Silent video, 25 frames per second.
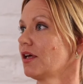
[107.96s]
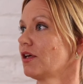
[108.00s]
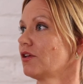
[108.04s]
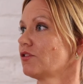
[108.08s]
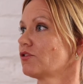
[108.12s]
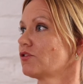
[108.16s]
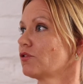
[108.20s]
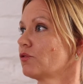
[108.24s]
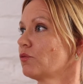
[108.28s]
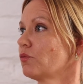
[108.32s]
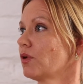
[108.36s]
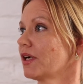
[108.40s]

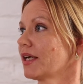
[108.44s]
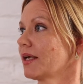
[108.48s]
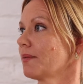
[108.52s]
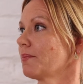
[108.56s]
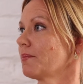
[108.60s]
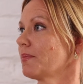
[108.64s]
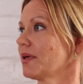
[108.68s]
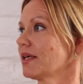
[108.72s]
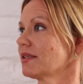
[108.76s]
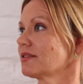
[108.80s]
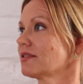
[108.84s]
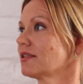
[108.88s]
So what
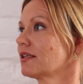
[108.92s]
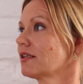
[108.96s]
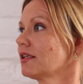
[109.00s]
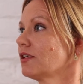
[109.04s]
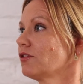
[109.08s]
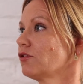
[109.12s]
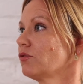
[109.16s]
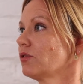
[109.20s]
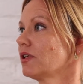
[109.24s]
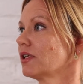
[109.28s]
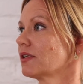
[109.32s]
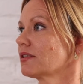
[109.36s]
I'm basically
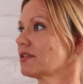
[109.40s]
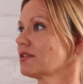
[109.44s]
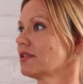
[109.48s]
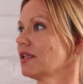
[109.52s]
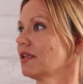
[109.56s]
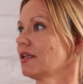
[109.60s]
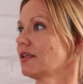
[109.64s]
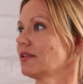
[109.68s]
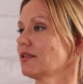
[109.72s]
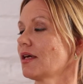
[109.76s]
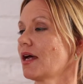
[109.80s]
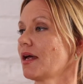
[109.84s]
doing is
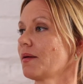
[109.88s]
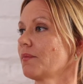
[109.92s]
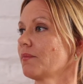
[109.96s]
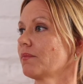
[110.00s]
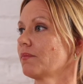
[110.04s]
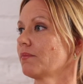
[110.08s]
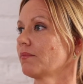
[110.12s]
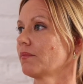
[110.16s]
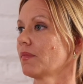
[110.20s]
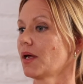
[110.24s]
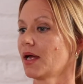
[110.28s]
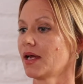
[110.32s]
that
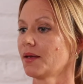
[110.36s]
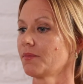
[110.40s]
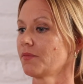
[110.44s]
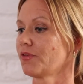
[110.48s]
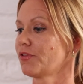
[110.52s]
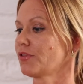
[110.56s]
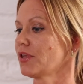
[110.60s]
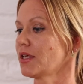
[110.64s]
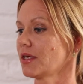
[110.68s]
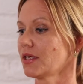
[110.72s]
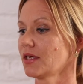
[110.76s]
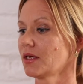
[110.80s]
I'm, I'm
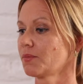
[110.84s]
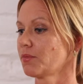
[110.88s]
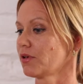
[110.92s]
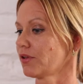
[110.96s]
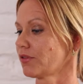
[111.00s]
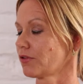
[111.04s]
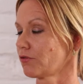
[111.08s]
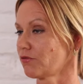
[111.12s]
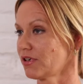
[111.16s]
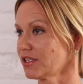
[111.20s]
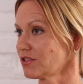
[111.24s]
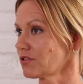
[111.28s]
thinking
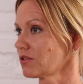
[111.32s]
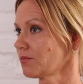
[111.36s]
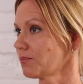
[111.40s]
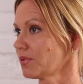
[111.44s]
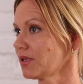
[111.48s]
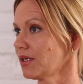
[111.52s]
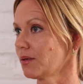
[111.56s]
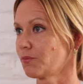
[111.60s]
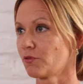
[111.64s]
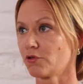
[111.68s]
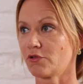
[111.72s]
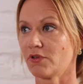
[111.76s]
about the
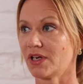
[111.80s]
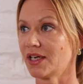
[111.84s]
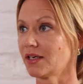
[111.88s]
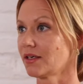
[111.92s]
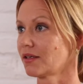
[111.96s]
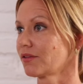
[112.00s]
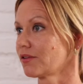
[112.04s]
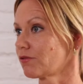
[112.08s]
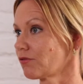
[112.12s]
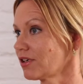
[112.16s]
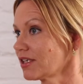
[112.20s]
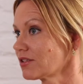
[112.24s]
recipe, I'm
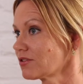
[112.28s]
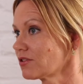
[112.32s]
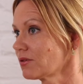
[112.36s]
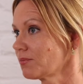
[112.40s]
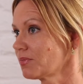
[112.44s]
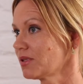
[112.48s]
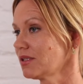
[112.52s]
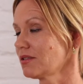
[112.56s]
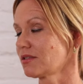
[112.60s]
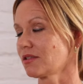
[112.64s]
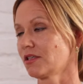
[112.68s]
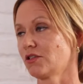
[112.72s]
creating the
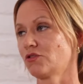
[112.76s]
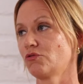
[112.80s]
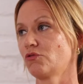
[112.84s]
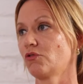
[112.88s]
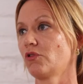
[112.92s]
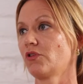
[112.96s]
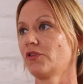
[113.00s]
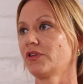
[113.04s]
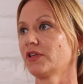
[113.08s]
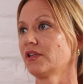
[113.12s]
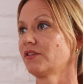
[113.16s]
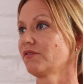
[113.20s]
recipes, I do
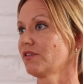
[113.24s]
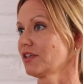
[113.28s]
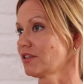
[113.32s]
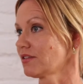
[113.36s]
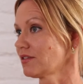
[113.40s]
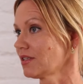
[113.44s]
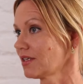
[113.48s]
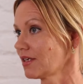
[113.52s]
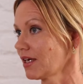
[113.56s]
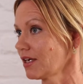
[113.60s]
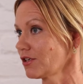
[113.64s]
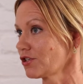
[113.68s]
all the
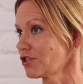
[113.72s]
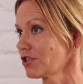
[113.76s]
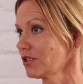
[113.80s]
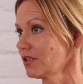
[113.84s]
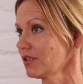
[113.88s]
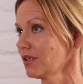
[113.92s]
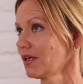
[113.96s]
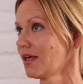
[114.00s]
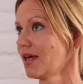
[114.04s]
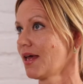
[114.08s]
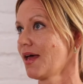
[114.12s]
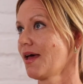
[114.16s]

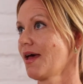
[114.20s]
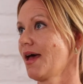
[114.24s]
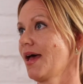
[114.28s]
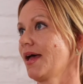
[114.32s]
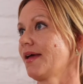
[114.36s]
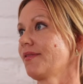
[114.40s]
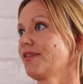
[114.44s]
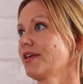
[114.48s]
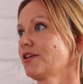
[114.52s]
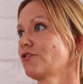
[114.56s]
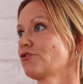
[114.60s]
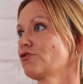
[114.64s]
investigation,
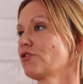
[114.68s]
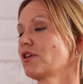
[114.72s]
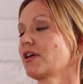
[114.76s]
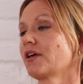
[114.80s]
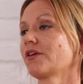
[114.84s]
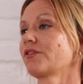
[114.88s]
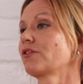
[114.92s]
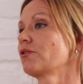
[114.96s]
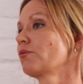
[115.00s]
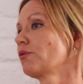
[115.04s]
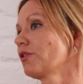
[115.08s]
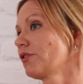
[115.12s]
and then
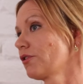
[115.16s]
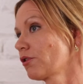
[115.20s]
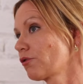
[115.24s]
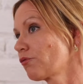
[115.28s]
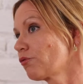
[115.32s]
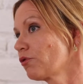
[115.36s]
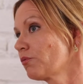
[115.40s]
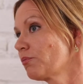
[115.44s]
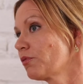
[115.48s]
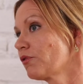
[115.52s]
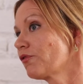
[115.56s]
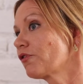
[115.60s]
together with a
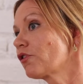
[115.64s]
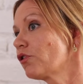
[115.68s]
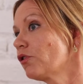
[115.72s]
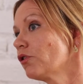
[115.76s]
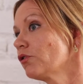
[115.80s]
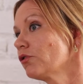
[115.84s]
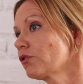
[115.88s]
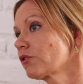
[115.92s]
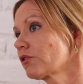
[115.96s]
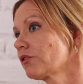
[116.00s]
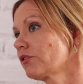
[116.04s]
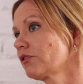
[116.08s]
group of
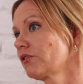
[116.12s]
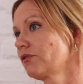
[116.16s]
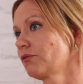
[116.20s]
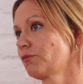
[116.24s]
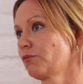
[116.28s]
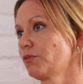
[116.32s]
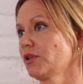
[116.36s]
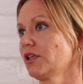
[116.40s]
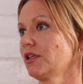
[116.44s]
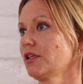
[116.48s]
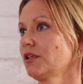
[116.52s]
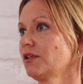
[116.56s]
cooks,
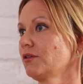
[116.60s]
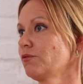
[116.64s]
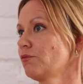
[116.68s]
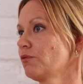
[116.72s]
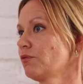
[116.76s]
we,